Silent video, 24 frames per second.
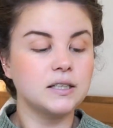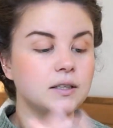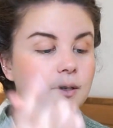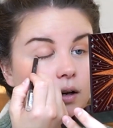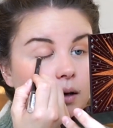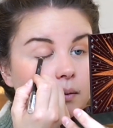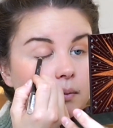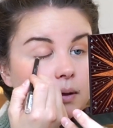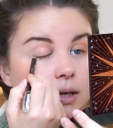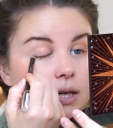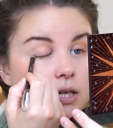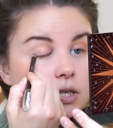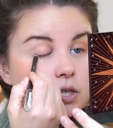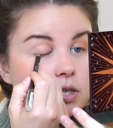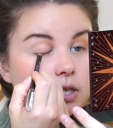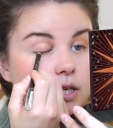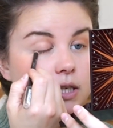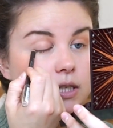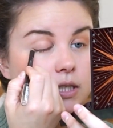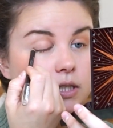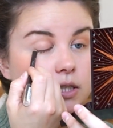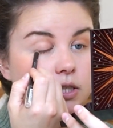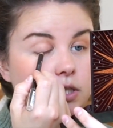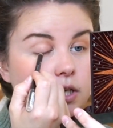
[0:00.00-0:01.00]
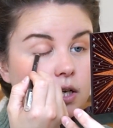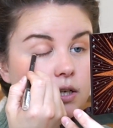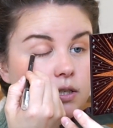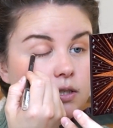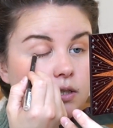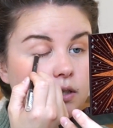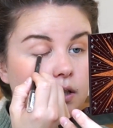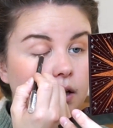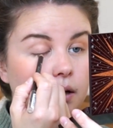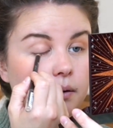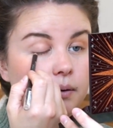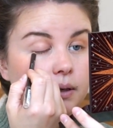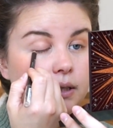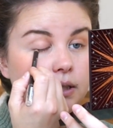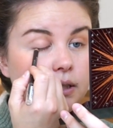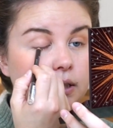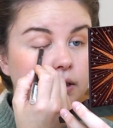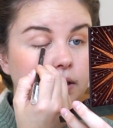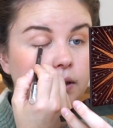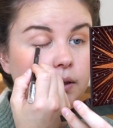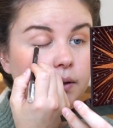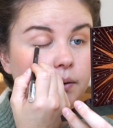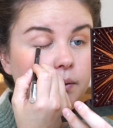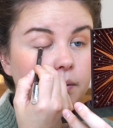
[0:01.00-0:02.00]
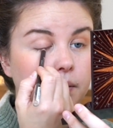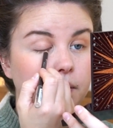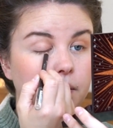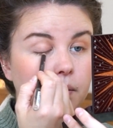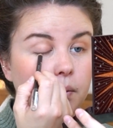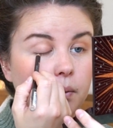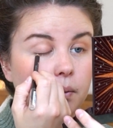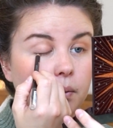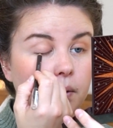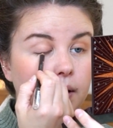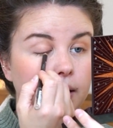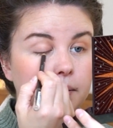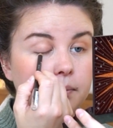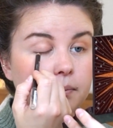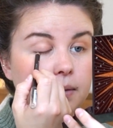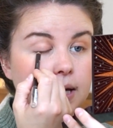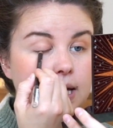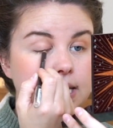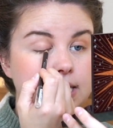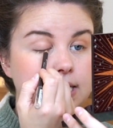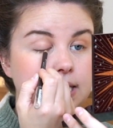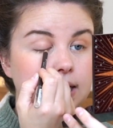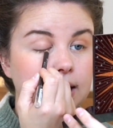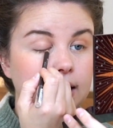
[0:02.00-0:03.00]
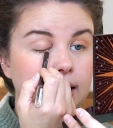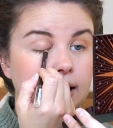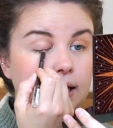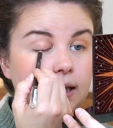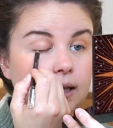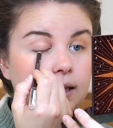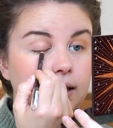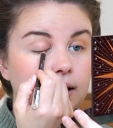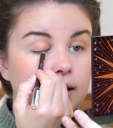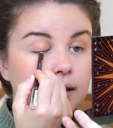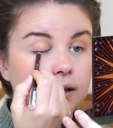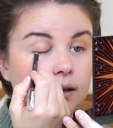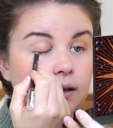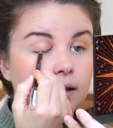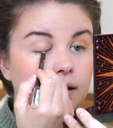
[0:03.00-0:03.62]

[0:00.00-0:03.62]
I'm literally just going to quite messily